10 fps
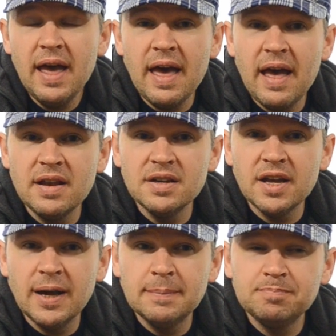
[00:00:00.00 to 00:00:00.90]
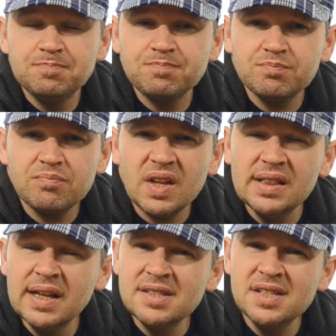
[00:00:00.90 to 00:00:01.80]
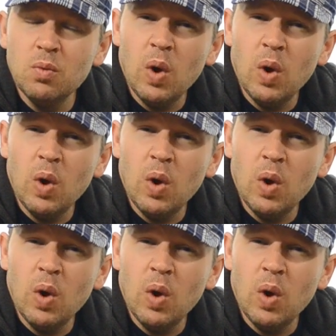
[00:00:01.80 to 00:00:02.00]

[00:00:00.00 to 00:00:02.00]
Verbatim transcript: And um, let's see,